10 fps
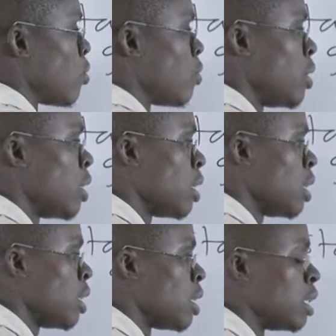to fill
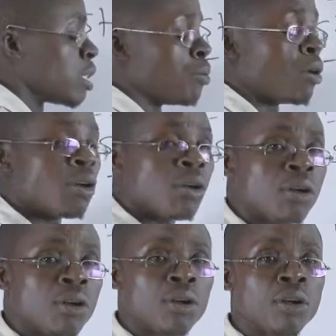this ball,
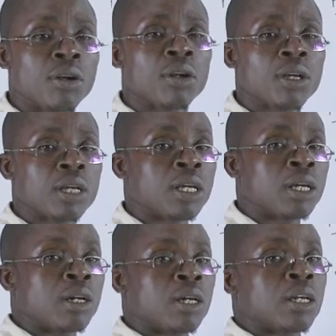
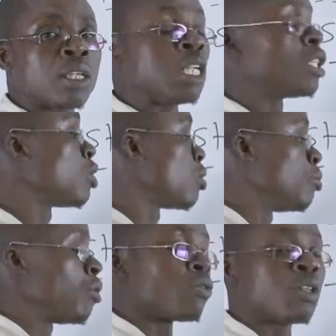the
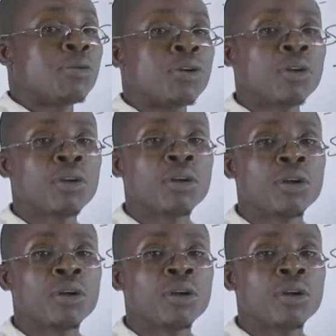tube of the ball?